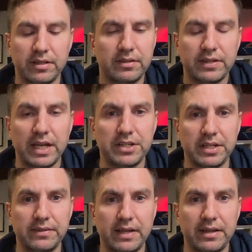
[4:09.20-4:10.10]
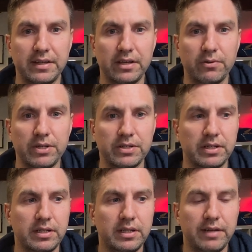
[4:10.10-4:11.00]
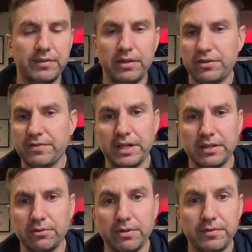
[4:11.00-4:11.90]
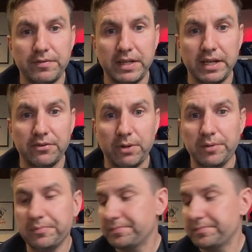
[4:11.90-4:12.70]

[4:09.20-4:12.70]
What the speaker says: sketchiness out of the equation, even though there's very little with 58 as well.